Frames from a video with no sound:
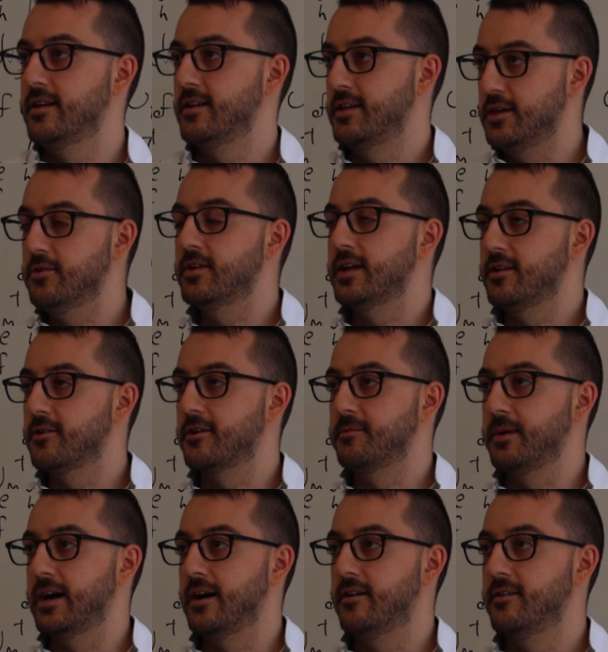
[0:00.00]
unit norm
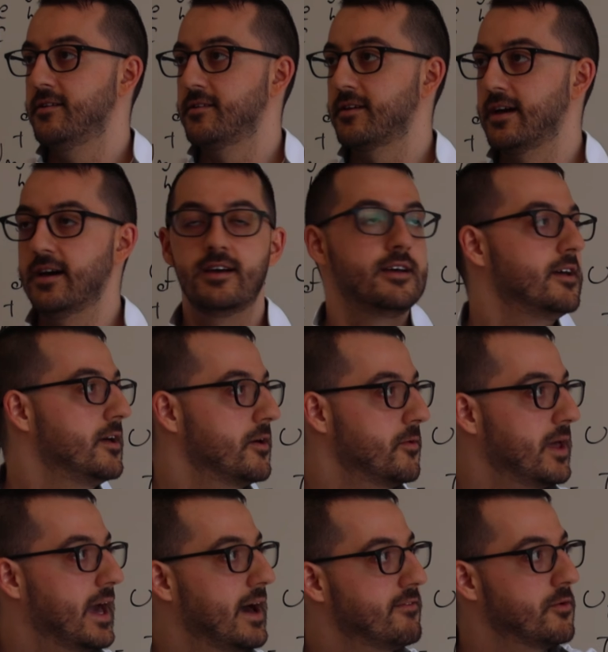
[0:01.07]
now. Okay?
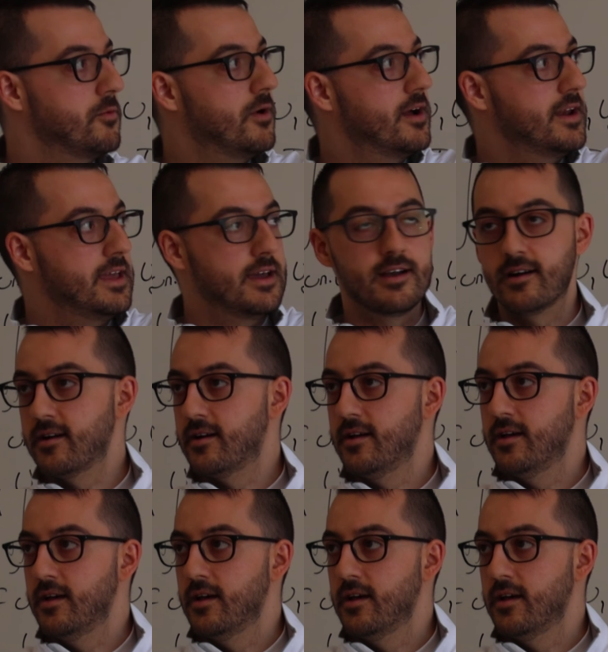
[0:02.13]
We have a 1 here.